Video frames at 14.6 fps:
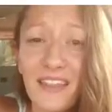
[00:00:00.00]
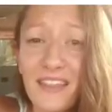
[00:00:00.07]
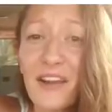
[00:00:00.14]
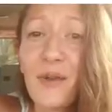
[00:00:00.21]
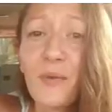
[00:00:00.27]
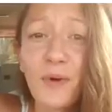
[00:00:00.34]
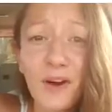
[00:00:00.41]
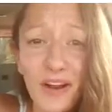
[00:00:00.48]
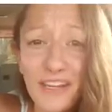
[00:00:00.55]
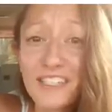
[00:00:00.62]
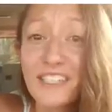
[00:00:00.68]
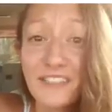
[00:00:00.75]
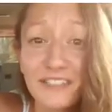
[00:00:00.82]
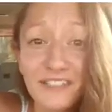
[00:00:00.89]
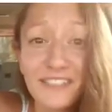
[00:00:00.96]
There were
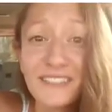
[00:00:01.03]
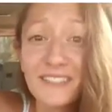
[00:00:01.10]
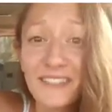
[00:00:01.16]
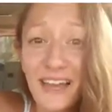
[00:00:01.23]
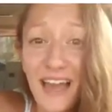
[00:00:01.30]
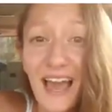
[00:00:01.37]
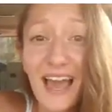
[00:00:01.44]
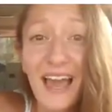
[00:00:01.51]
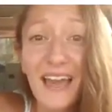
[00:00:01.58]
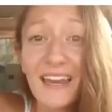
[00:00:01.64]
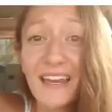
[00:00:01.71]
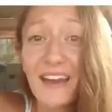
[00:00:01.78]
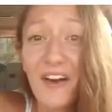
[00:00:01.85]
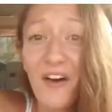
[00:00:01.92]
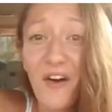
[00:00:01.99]
issues.
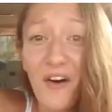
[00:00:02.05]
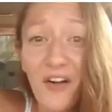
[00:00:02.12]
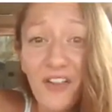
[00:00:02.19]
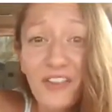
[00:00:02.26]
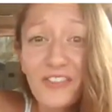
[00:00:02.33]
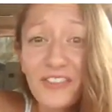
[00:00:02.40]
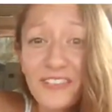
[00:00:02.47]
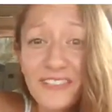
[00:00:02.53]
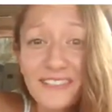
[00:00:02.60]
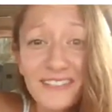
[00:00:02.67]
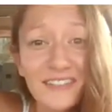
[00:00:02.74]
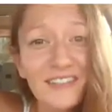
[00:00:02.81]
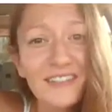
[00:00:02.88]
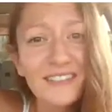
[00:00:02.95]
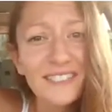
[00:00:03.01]
And all of these
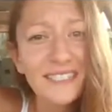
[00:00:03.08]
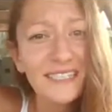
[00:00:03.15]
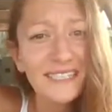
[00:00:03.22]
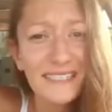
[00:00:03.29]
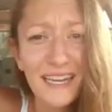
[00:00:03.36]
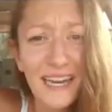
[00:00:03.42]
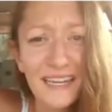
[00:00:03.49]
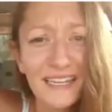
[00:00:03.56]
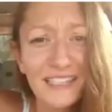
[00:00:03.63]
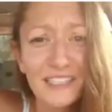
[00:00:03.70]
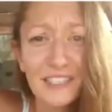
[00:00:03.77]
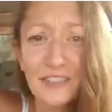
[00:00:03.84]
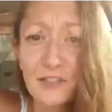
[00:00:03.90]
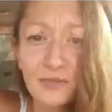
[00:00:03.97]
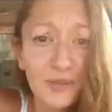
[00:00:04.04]
little teeny tiny
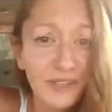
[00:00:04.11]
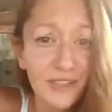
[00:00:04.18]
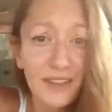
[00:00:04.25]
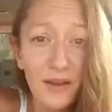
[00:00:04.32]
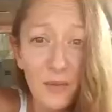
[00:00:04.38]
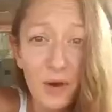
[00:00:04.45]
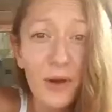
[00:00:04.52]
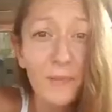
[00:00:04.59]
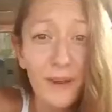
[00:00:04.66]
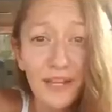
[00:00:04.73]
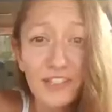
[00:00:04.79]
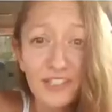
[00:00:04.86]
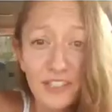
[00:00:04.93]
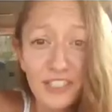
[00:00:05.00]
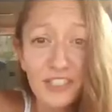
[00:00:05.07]
issues, really they weren't
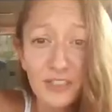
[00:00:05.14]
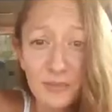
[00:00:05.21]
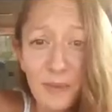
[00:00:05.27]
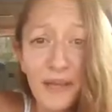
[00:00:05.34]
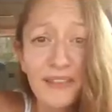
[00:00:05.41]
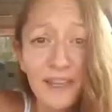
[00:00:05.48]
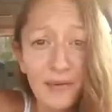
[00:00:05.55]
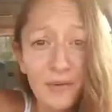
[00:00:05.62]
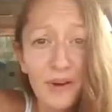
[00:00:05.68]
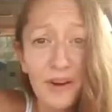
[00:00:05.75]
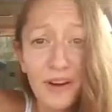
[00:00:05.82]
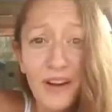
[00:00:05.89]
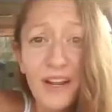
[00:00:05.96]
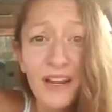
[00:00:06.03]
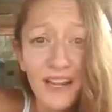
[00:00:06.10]
major issues, but they
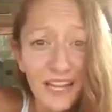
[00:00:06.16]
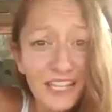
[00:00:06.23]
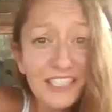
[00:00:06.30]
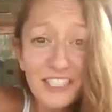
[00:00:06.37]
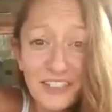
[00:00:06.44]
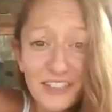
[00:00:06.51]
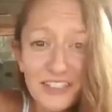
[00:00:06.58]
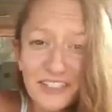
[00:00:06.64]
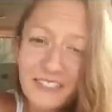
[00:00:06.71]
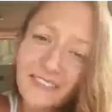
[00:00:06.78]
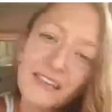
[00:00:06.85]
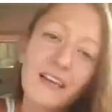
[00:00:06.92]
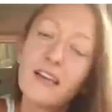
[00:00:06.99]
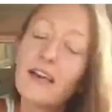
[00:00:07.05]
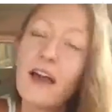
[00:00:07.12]
were
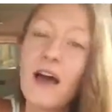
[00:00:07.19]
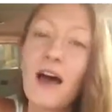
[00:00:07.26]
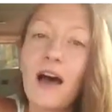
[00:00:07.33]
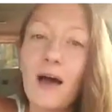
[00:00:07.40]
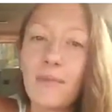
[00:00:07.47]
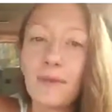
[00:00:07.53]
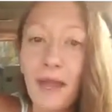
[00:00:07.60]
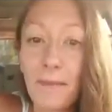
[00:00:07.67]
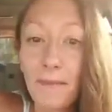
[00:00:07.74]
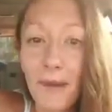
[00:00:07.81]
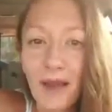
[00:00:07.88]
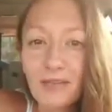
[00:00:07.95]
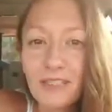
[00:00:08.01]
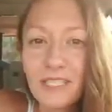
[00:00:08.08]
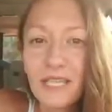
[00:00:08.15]
issues, kept
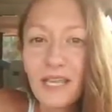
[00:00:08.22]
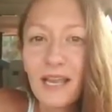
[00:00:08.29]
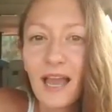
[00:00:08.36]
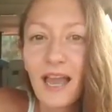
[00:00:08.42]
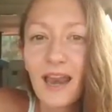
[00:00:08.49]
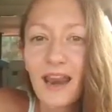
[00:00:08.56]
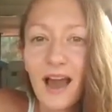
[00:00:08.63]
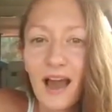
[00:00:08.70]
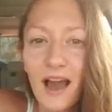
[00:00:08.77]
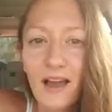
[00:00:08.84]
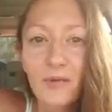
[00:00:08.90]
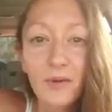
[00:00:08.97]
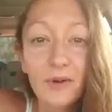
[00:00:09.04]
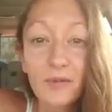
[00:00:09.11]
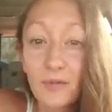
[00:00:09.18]
mounting, and
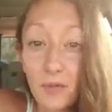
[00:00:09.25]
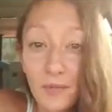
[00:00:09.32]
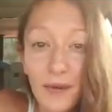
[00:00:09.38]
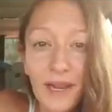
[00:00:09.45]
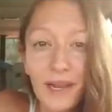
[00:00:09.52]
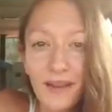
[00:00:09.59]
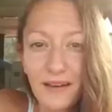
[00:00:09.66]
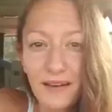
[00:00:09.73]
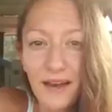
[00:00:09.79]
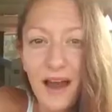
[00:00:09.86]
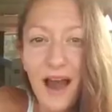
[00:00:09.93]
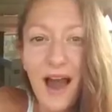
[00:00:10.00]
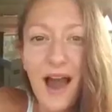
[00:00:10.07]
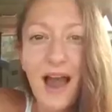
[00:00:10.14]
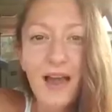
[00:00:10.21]
I would ruminate.
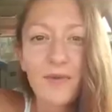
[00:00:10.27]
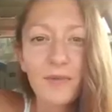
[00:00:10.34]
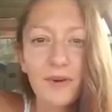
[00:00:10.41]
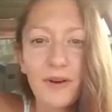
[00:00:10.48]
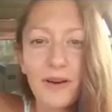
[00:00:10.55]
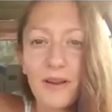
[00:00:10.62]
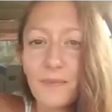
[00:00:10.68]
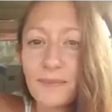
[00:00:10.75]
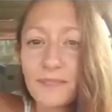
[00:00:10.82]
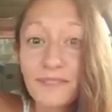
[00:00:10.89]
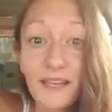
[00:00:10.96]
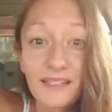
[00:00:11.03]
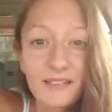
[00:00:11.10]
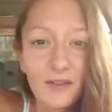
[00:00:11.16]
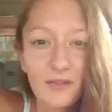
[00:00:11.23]
I would
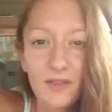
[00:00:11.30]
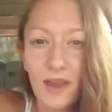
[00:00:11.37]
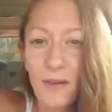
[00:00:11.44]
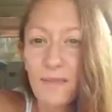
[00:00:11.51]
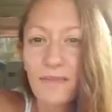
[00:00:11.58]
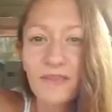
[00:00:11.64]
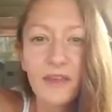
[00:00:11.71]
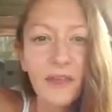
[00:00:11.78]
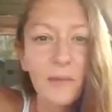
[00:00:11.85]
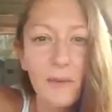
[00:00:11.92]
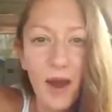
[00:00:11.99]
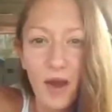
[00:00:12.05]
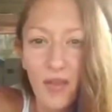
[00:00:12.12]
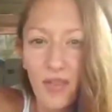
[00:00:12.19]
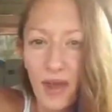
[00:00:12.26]
obsess over them, think
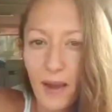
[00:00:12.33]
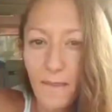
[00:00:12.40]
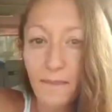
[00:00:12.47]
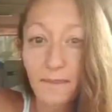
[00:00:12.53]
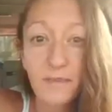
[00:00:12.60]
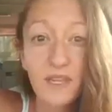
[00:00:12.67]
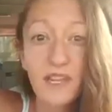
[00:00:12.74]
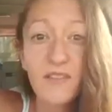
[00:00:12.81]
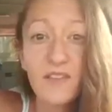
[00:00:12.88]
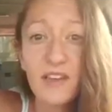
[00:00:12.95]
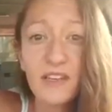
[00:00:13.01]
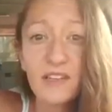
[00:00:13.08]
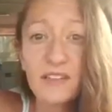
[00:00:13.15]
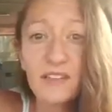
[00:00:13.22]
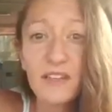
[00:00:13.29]
about them.
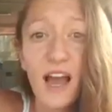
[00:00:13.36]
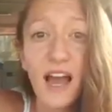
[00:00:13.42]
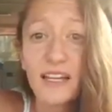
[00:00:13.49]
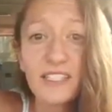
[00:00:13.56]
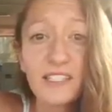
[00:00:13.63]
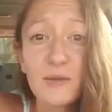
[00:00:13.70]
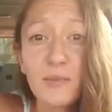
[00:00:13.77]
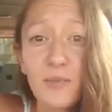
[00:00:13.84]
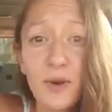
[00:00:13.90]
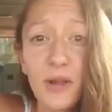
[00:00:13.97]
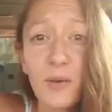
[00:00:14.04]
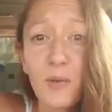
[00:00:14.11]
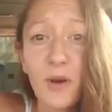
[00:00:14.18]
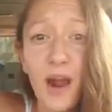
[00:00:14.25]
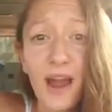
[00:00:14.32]
Even got to the
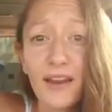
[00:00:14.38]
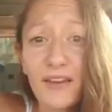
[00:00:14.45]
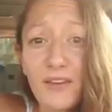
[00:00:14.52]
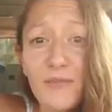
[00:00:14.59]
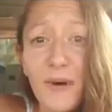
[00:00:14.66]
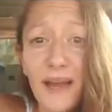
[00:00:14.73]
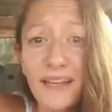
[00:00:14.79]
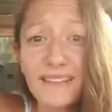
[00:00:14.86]
point where I knew my